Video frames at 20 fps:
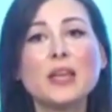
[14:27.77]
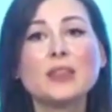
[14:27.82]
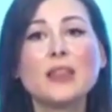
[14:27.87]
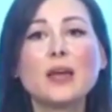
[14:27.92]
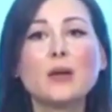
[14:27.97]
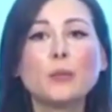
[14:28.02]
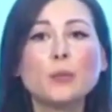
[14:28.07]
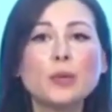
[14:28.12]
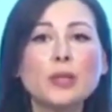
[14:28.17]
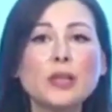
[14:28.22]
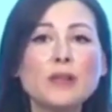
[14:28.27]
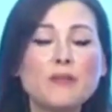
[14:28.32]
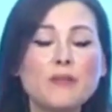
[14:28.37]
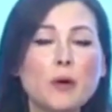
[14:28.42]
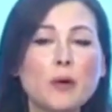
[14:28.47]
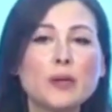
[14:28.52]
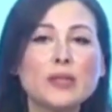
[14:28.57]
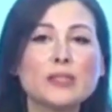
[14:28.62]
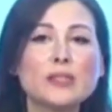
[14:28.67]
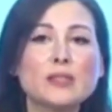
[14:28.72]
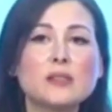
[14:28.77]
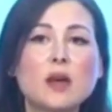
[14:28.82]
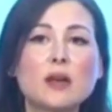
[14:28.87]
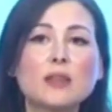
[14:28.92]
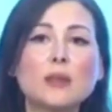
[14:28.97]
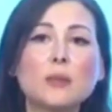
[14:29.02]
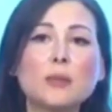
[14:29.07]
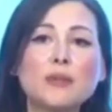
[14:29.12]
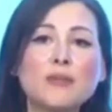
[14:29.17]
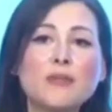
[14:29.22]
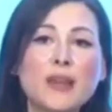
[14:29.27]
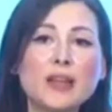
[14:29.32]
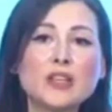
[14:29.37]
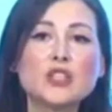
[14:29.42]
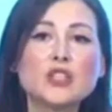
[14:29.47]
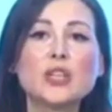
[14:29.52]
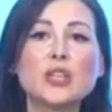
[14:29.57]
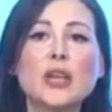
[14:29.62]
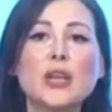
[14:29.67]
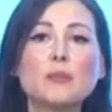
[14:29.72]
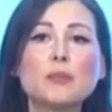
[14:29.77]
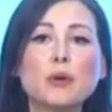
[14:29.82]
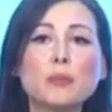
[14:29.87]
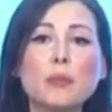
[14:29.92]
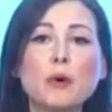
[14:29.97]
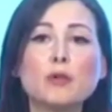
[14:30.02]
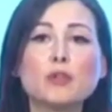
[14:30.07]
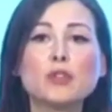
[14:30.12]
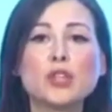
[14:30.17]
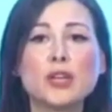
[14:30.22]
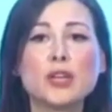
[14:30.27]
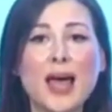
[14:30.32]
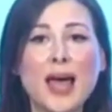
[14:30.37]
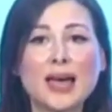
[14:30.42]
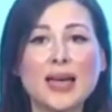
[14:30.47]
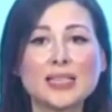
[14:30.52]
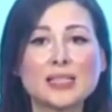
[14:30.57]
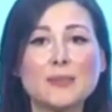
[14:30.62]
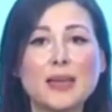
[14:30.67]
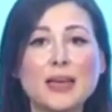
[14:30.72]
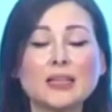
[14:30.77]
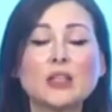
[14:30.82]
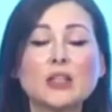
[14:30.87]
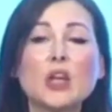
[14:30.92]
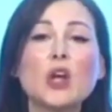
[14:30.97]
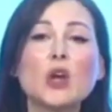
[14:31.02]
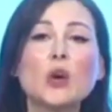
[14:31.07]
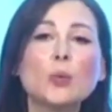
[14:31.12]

that really focuses on the prevention and promotion aspect,